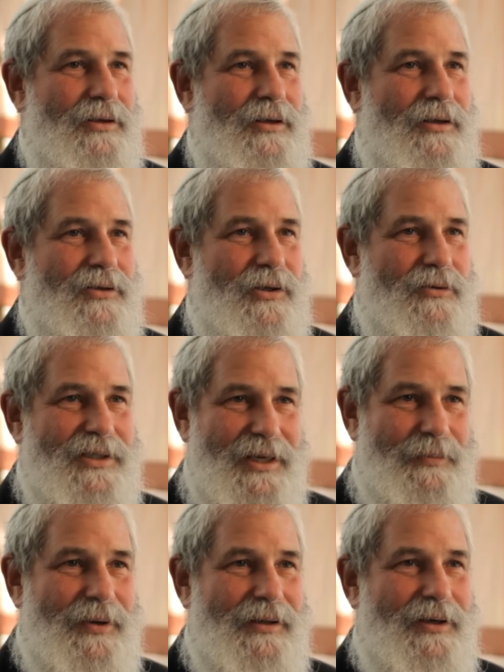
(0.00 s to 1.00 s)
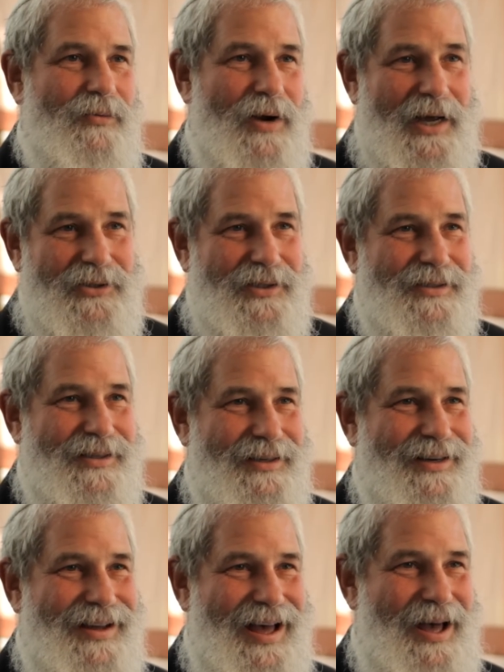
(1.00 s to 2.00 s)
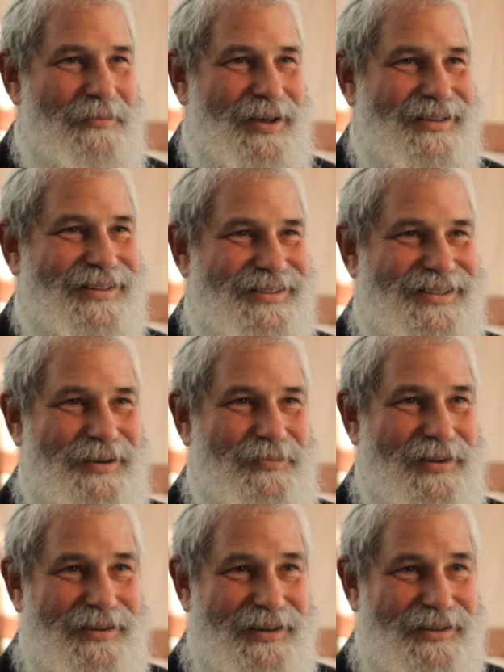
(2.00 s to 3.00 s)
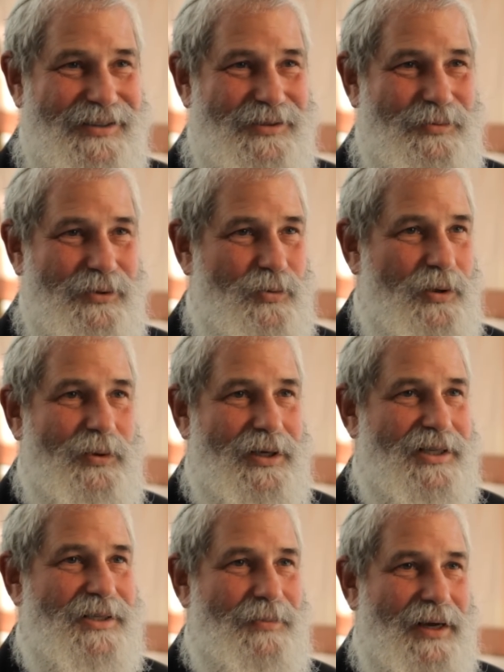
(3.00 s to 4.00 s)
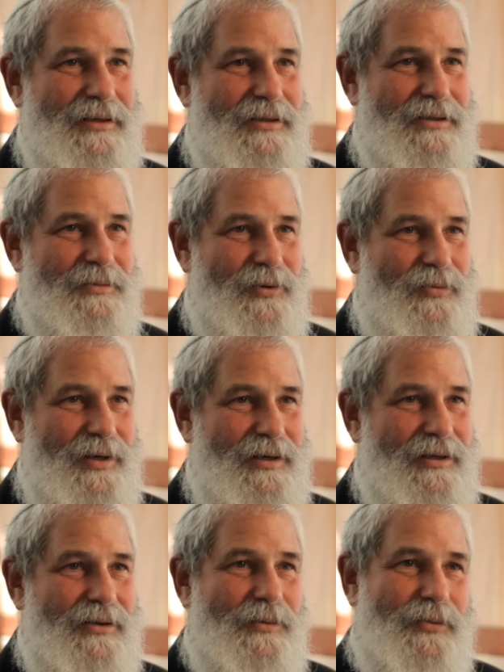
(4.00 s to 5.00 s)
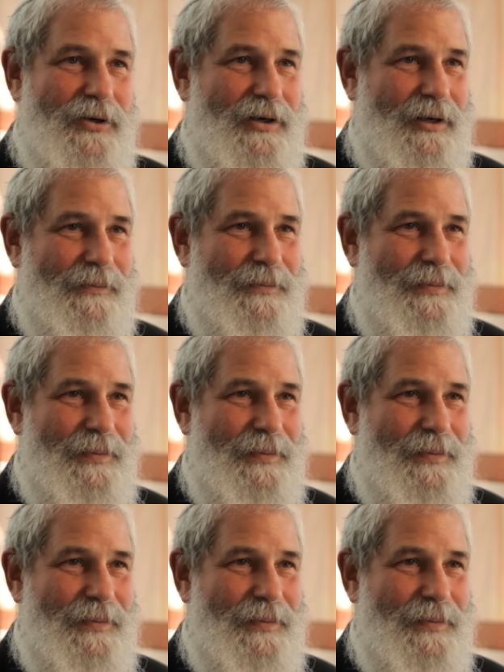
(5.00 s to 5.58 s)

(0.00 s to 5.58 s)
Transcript: So typically, Rashi is going to comment on something like this because we would expect it to be written in the plural.